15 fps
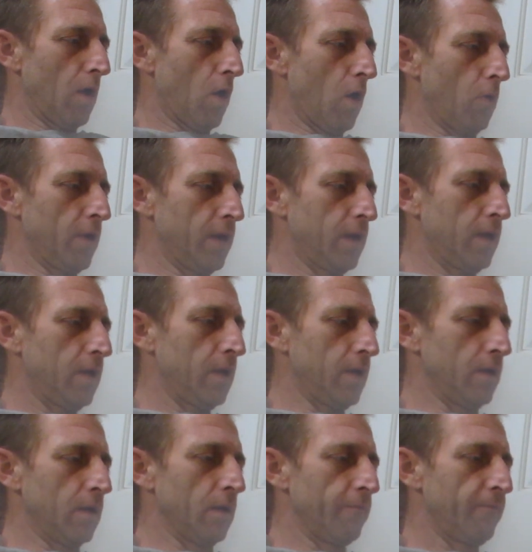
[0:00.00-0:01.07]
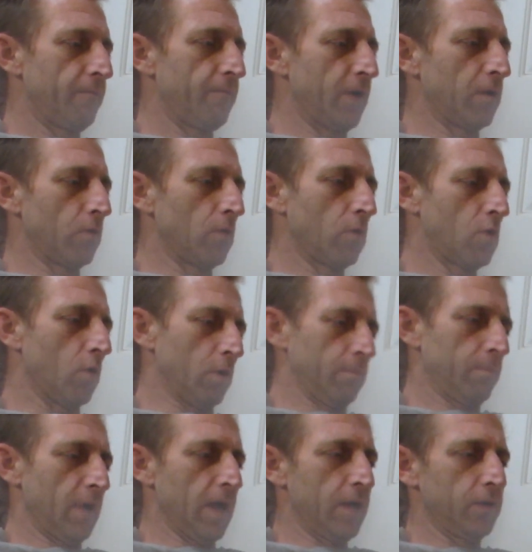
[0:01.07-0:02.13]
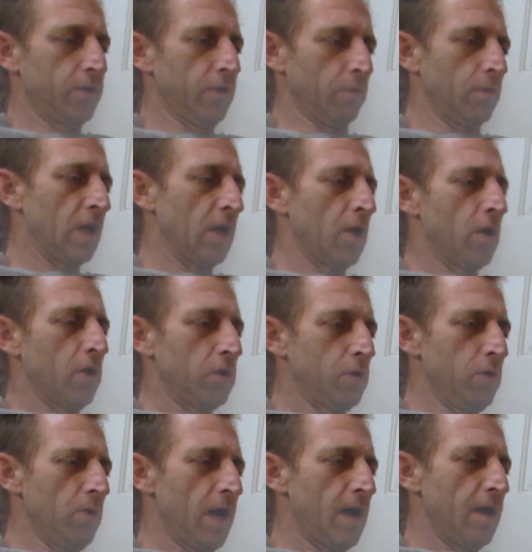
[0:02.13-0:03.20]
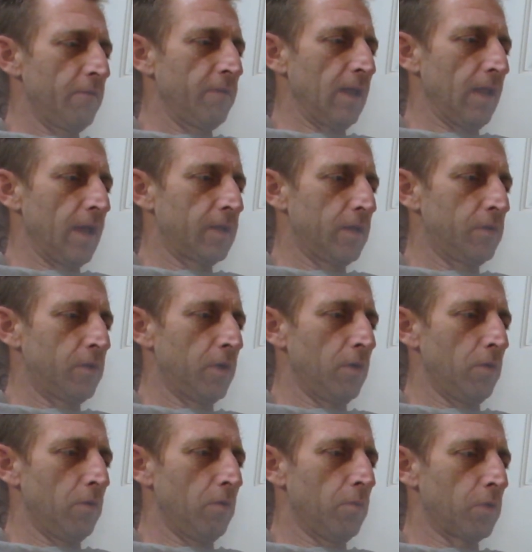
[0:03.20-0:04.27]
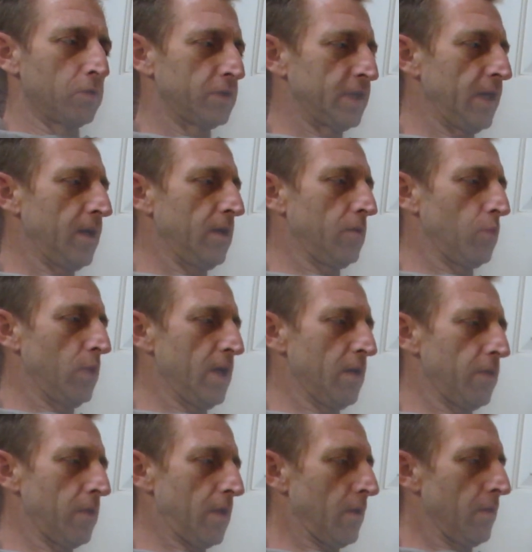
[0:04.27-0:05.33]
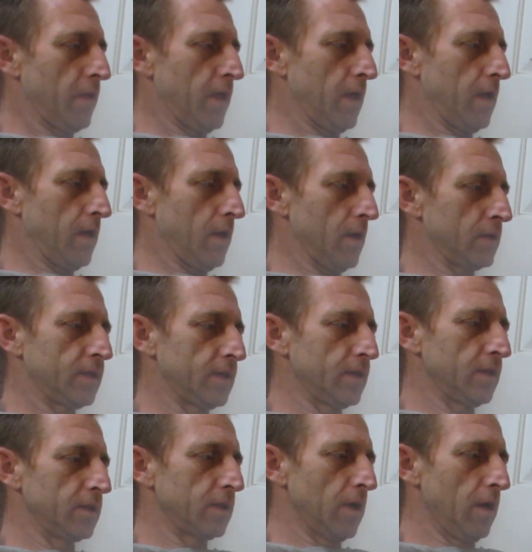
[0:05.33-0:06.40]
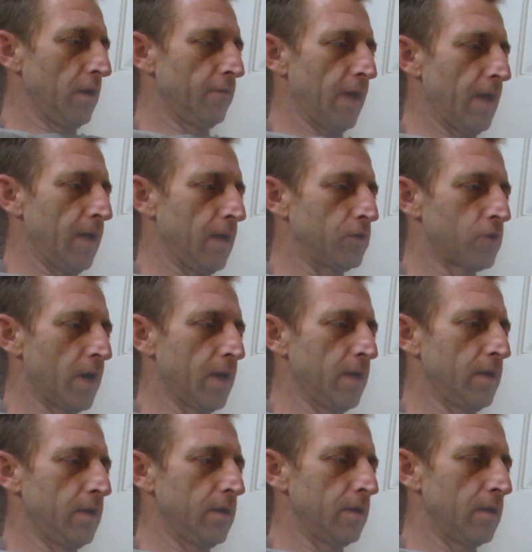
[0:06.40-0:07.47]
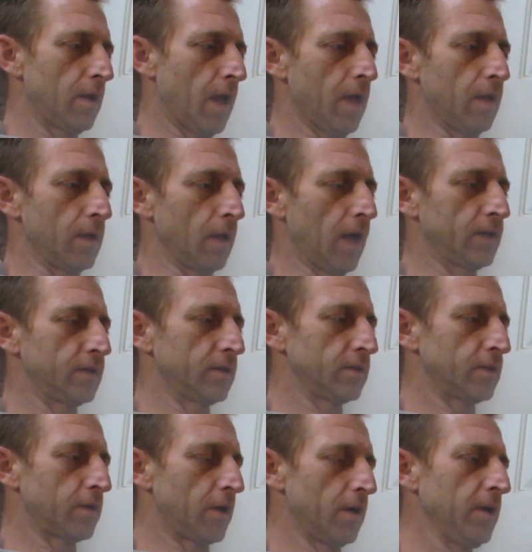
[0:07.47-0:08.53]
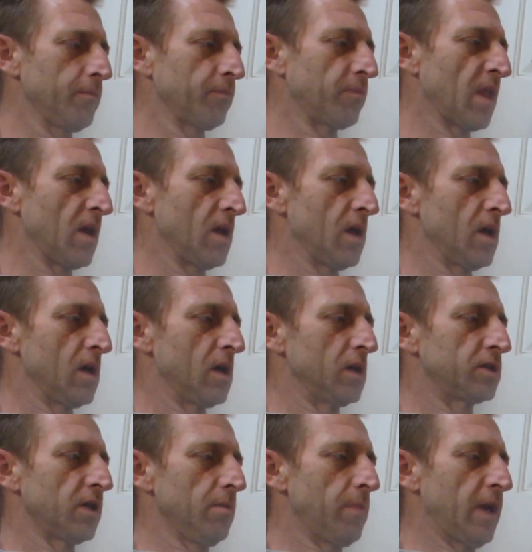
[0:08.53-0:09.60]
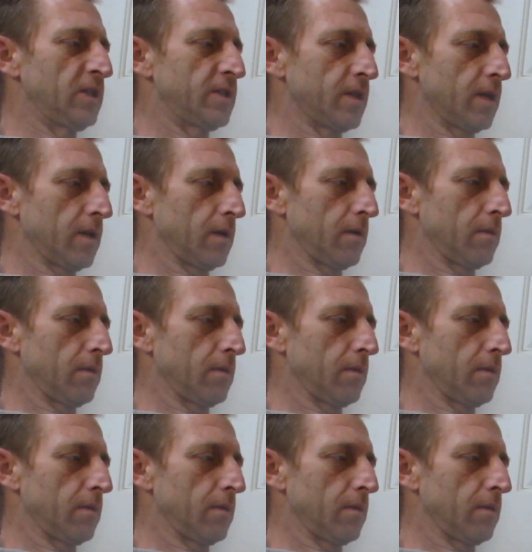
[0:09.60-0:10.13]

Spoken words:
already in federal court. And two, you have elected to proceed with the assistance of a trained and licensed attorney. Some basic